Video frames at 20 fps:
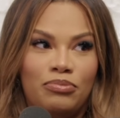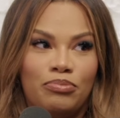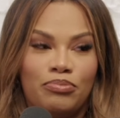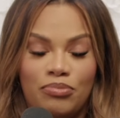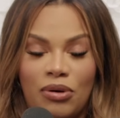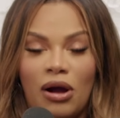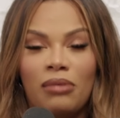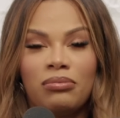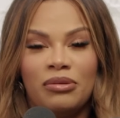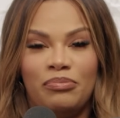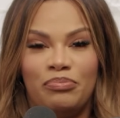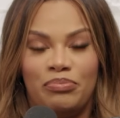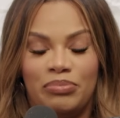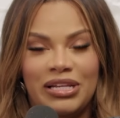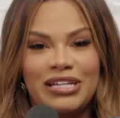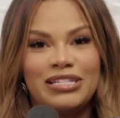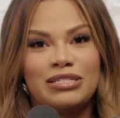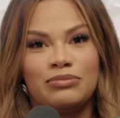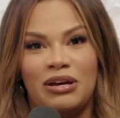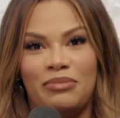probably
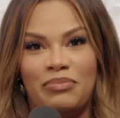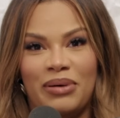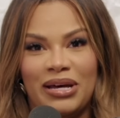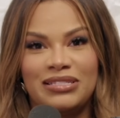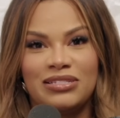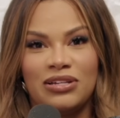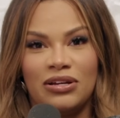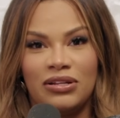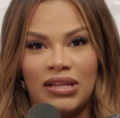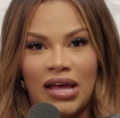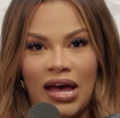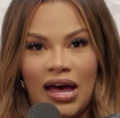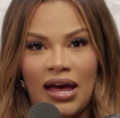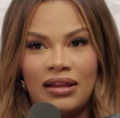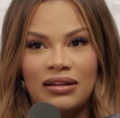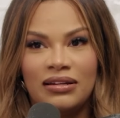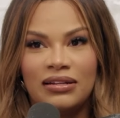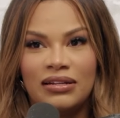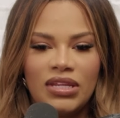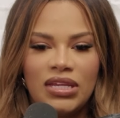place my bets on
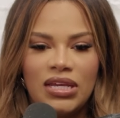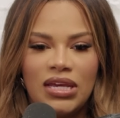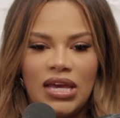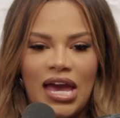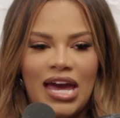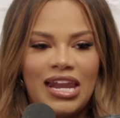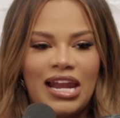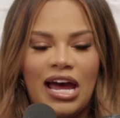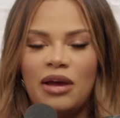that. And